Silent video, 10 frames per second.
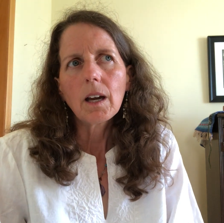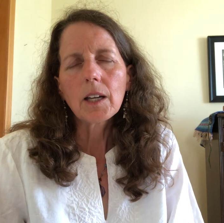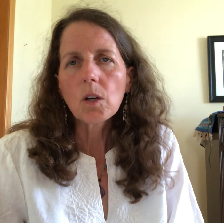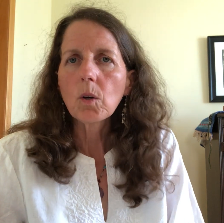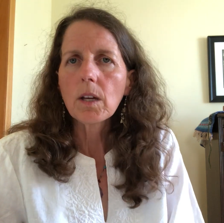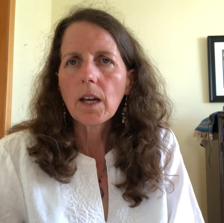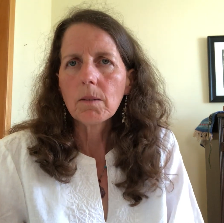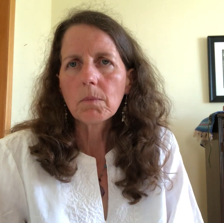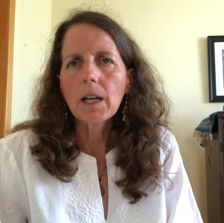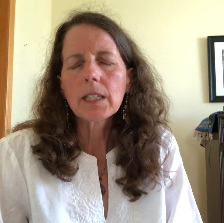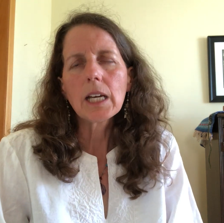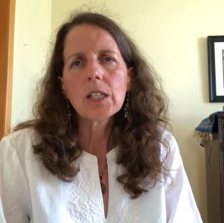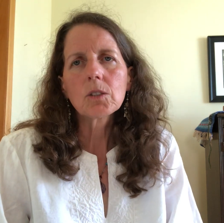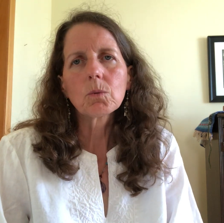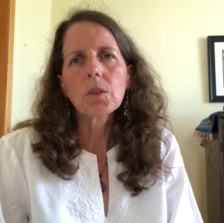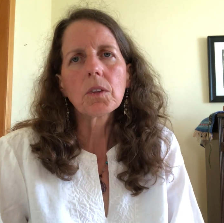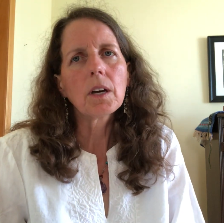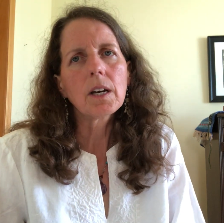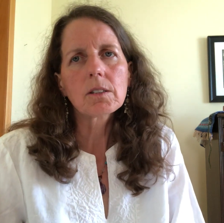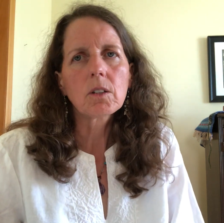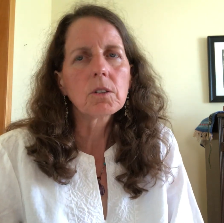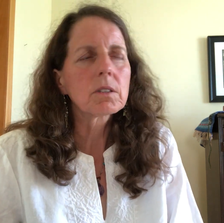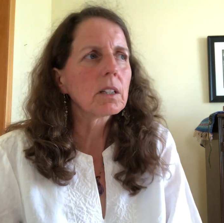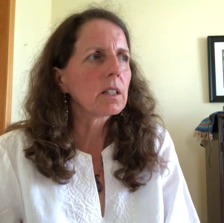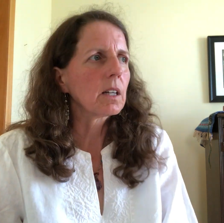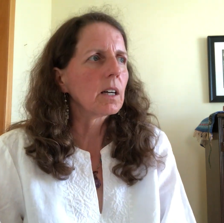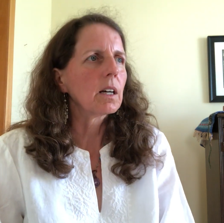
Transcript: I know in my case with the hustlers that